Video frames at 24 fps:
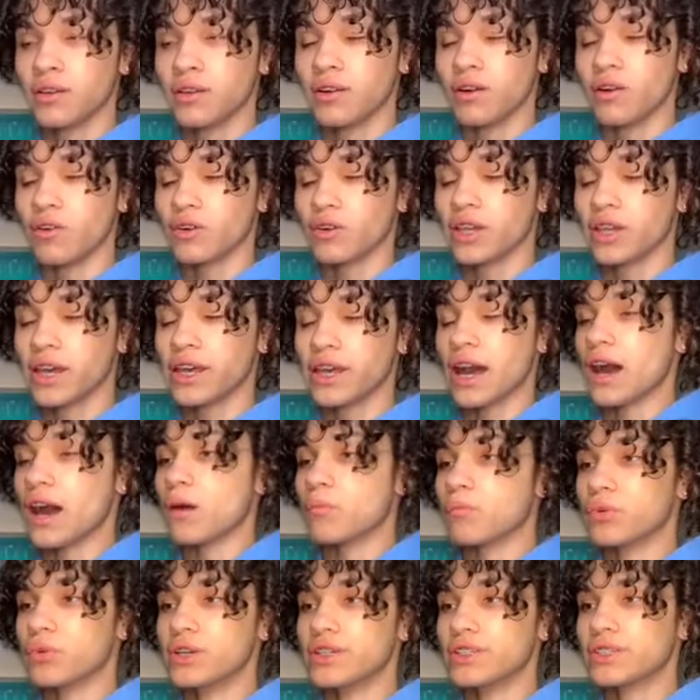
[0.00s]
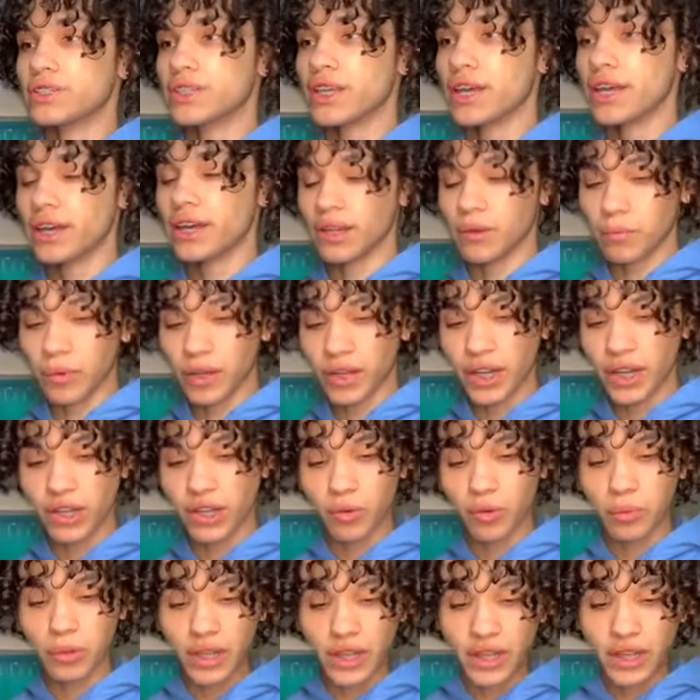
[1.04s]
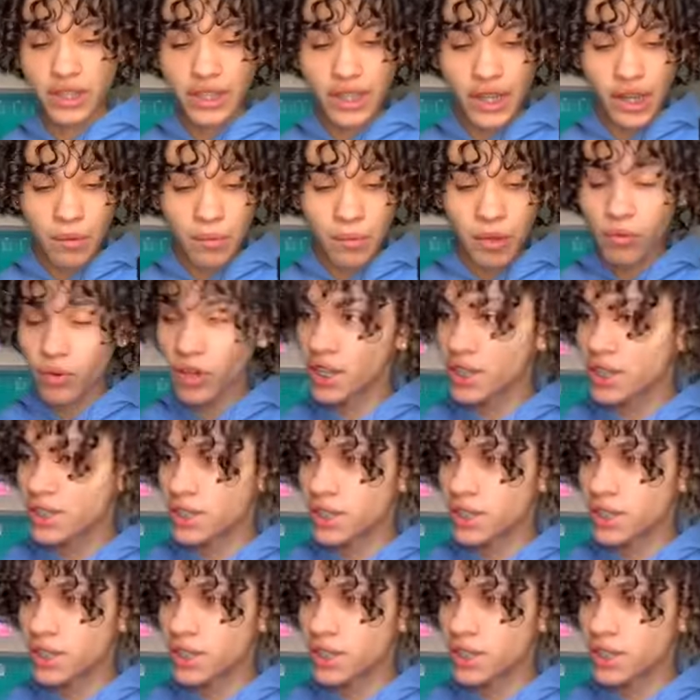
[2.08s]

Okay, I appreciate it, but can you please tell me what this